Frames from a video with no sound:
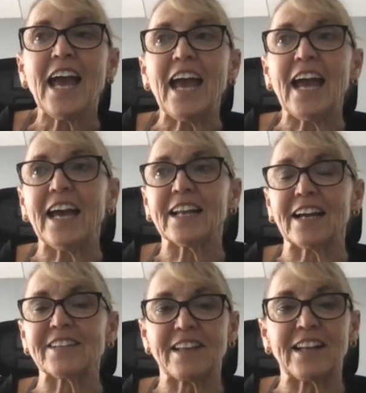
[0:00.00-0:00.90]
and
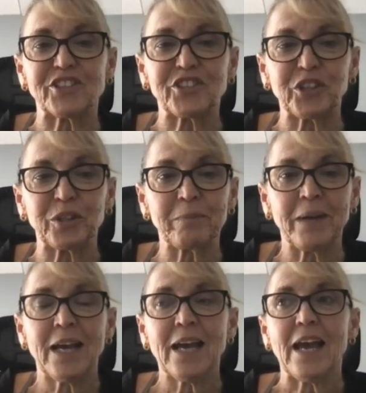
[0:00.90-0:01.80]
I sent it to him,
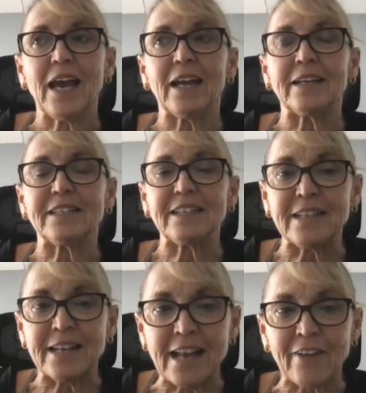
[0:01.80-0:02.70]
and he
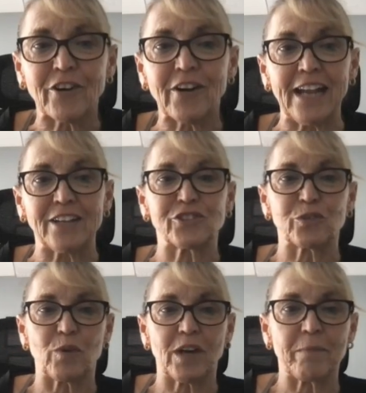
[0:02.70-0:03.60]
never
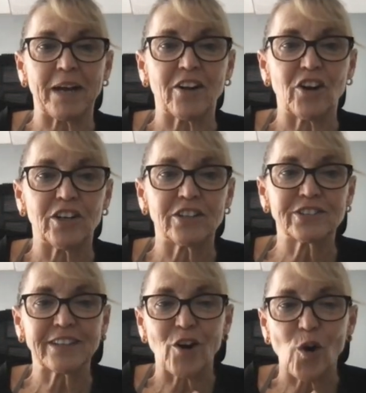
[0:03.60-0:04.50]
answered one of my
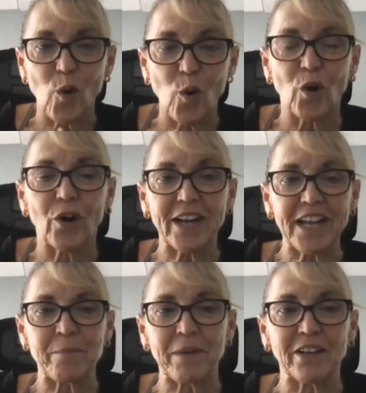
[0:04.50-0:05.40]
calls or
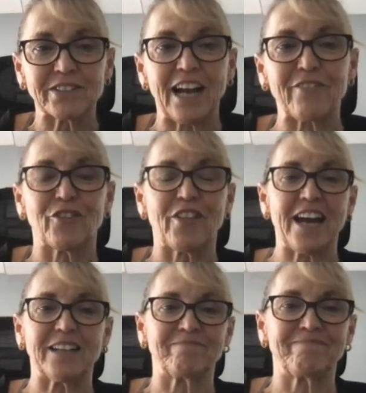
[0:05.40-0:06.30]
emails after that.